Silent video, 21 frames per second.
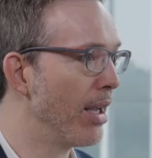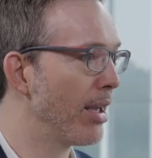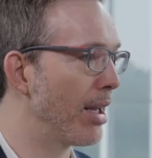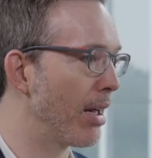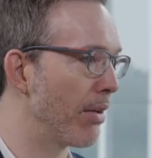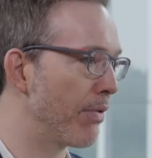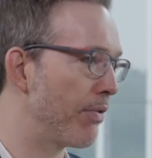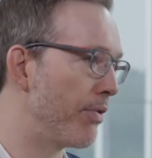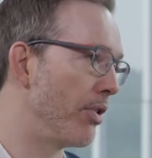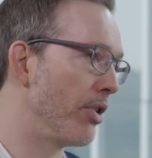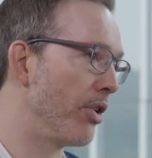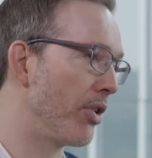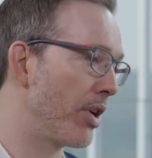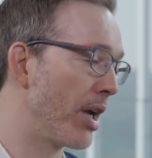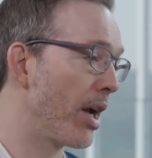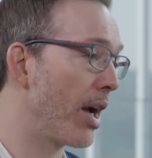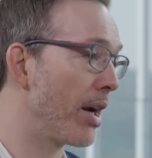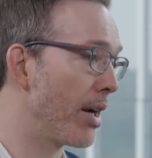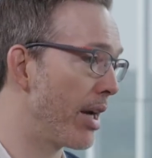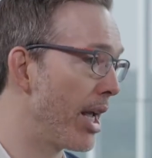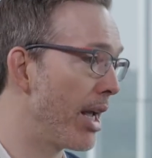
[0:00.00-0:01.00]
kind of looking
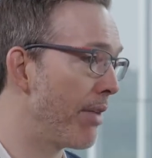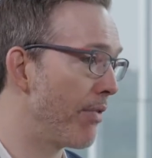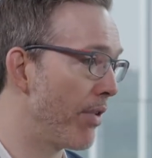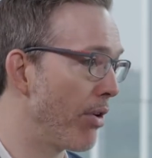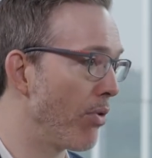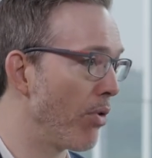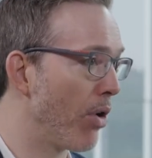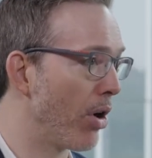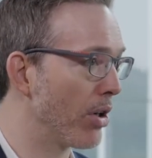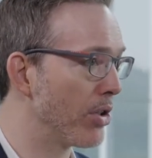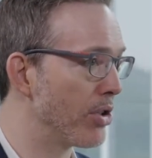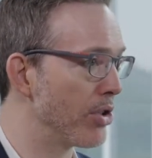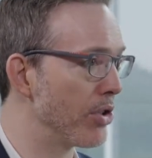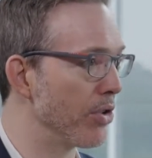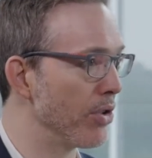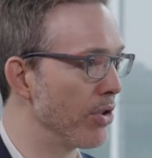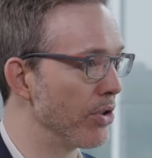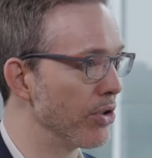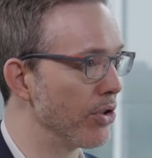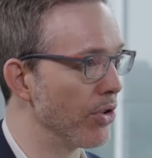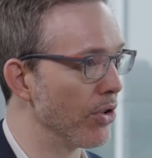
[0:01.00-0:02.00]
under every rock
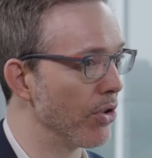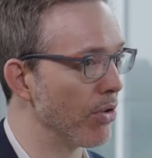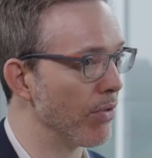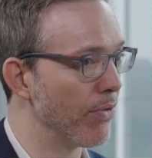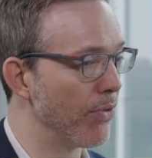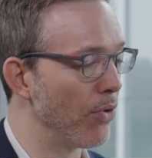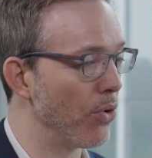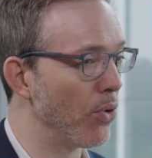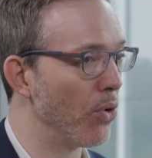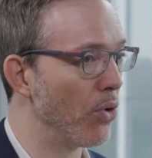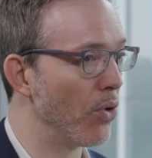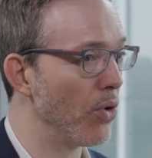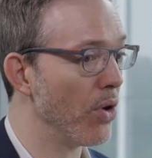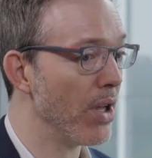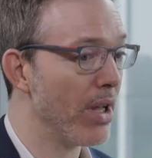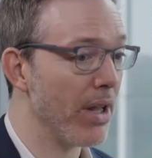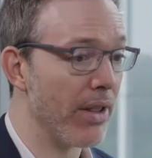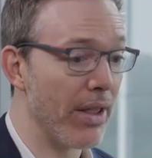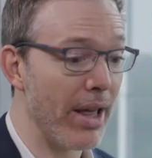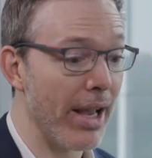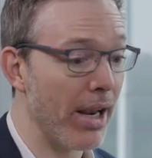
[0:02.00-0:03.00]
to look for
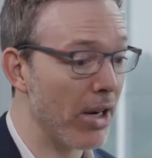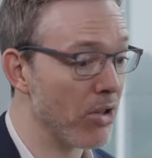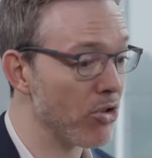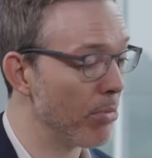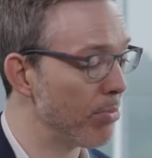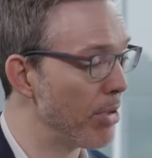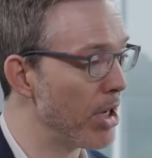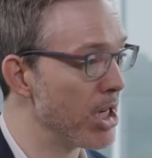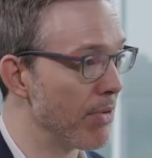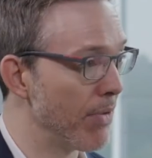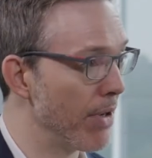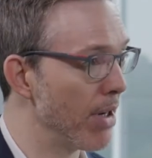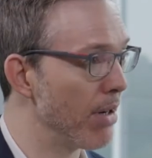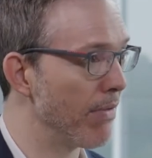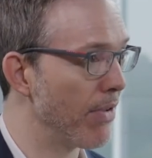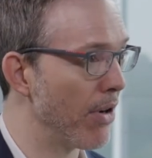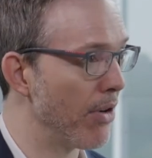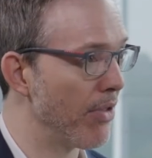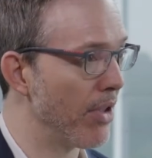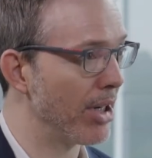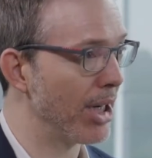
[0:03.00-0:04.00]
the extra piece of
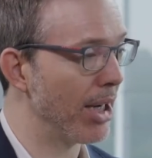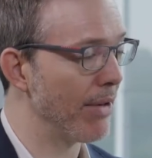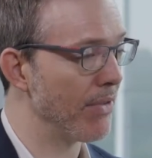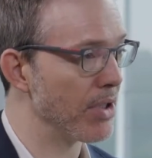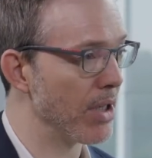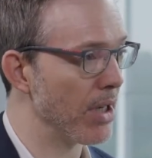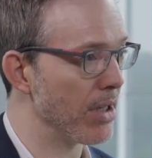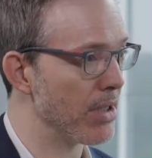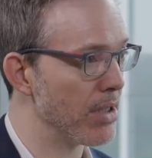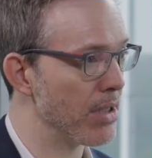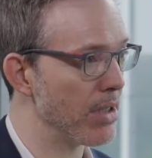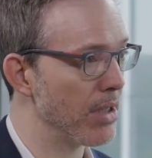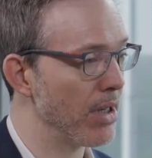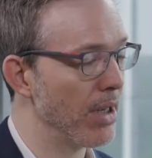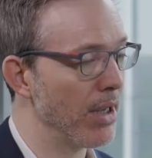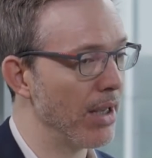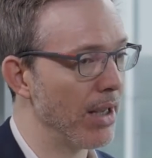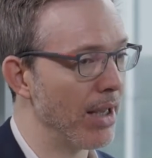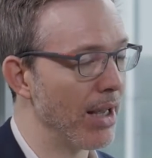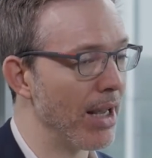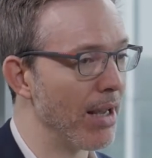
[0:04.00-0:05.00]
info that gives us
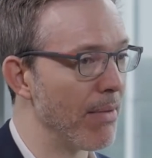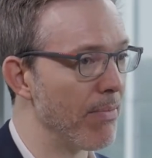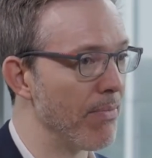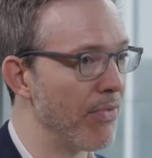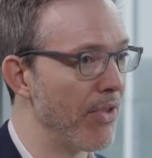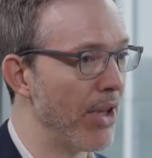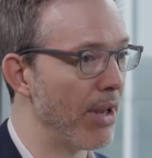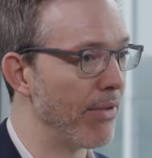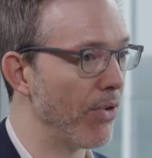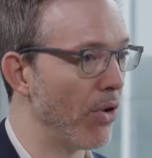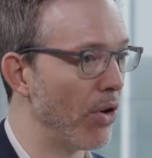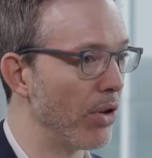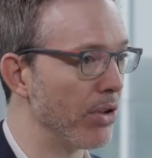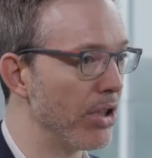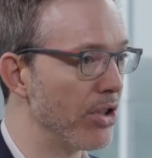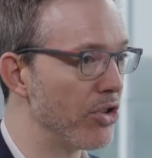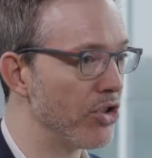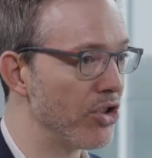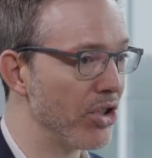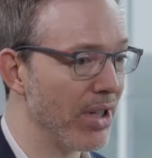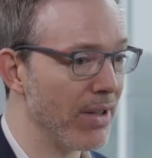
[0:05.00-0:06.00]
the
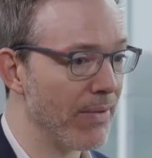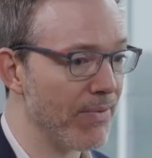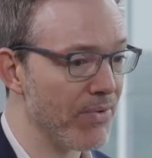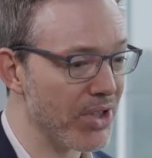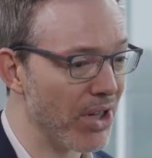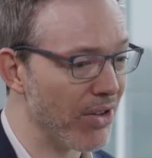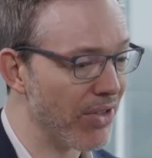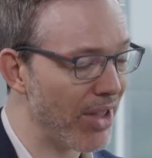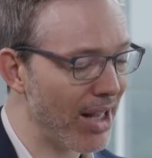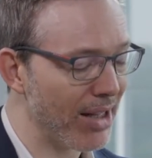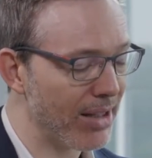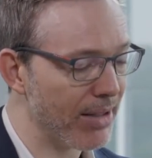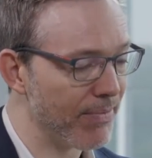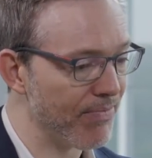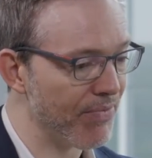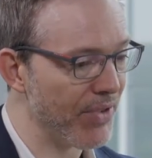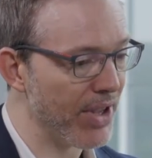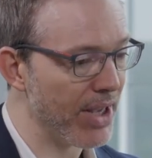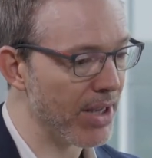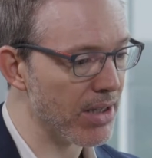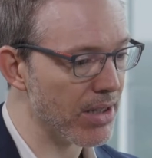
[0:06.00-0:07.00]
advantage. So that
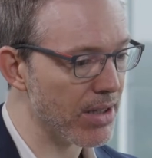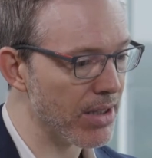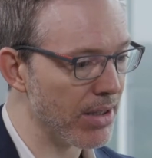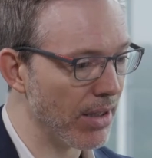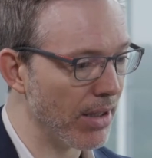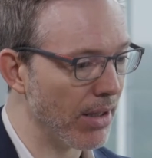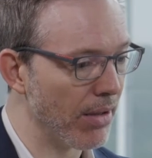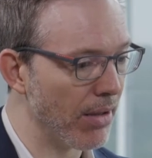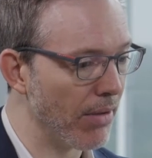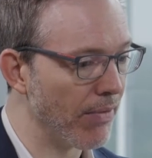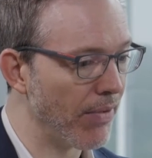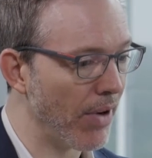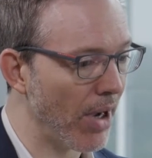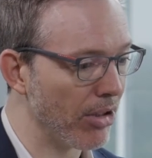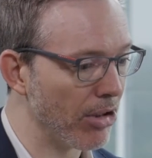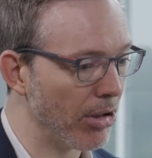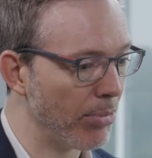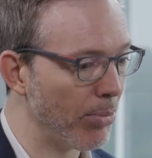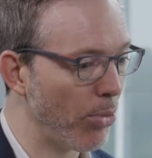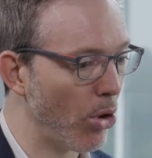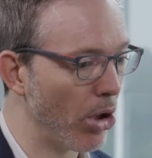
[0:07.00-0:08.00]
is a
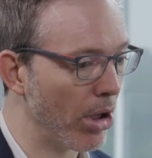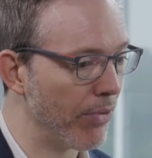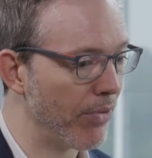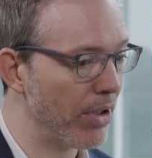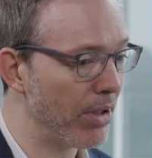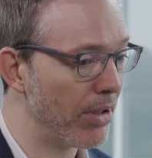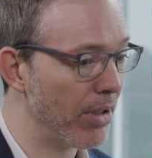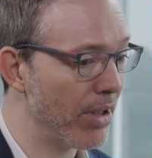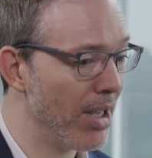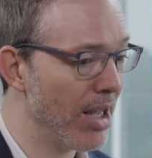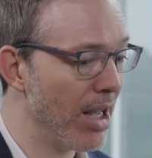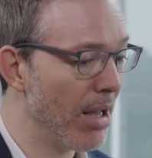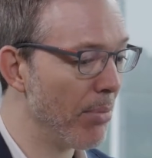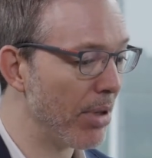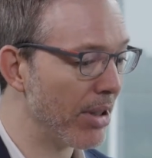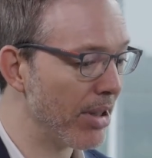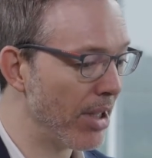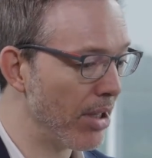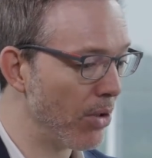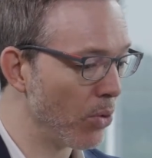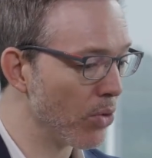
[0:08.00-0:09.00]
vital part of it.
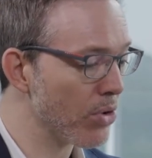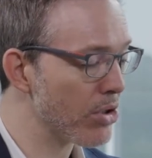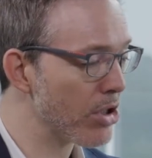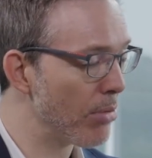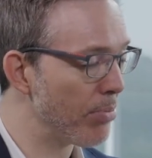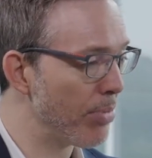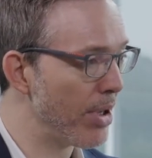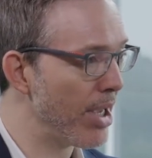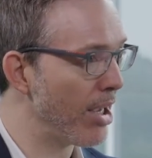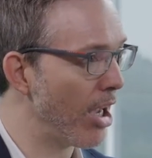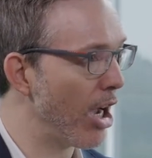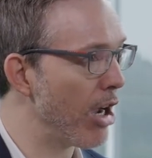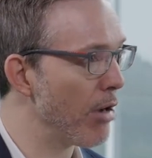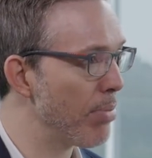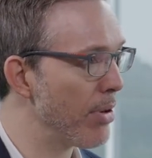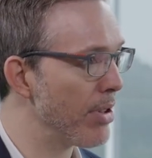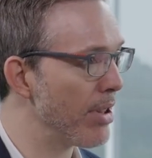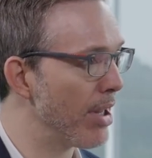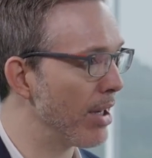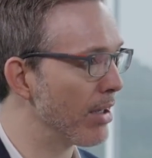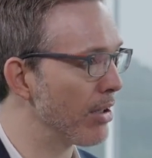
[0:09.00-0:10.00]
But then also being
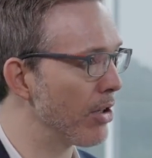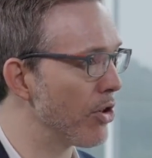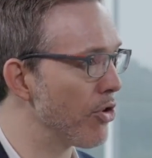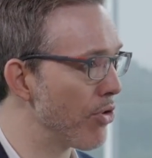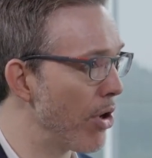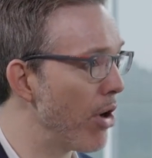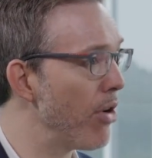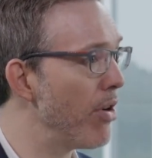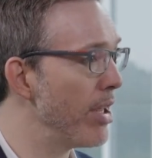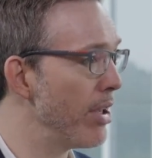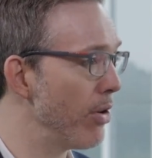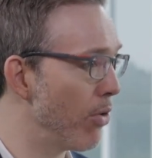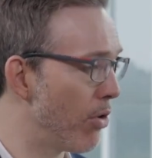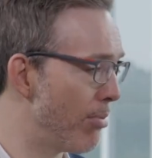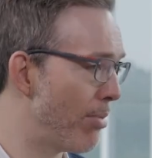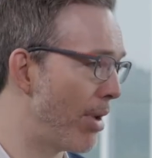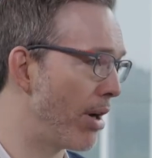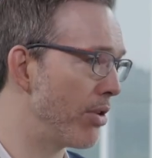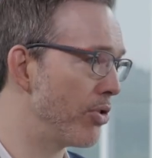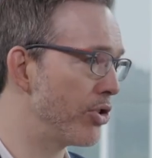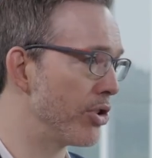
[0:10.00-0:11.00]
open that controlling your
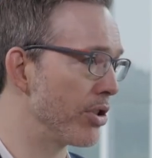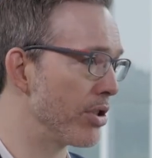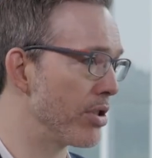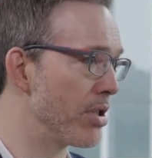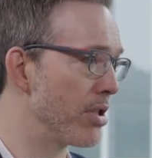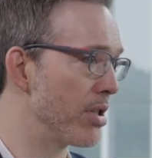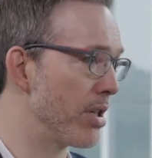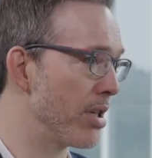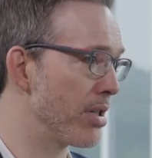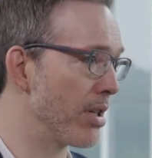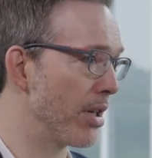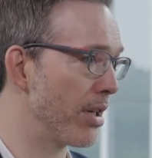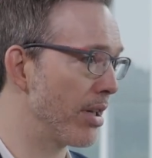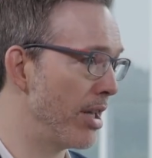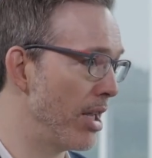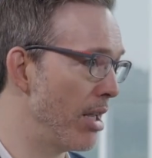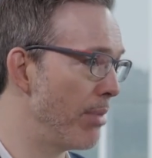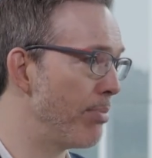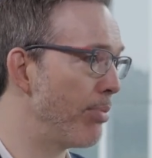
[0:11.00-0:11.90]
emotions is a key